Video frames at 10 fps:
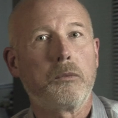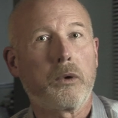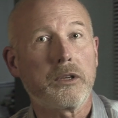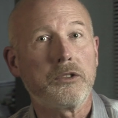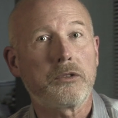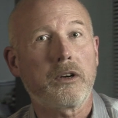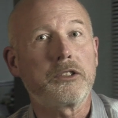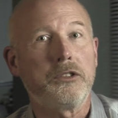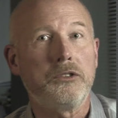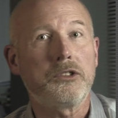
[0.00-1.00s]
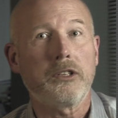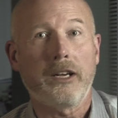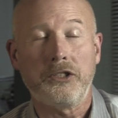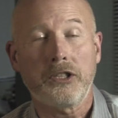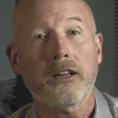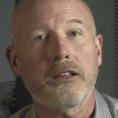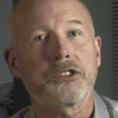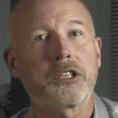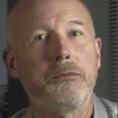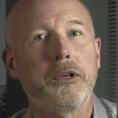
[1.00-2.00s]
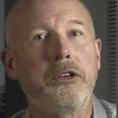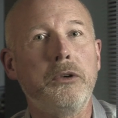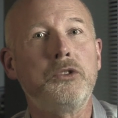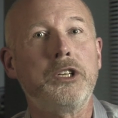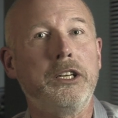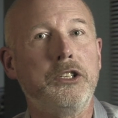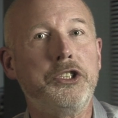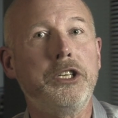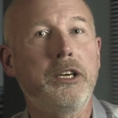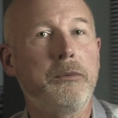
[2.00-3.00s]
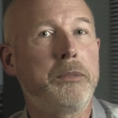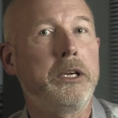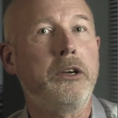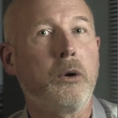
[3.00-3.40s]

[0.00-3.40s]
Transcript: work instructions, and checklists can be used in a GMP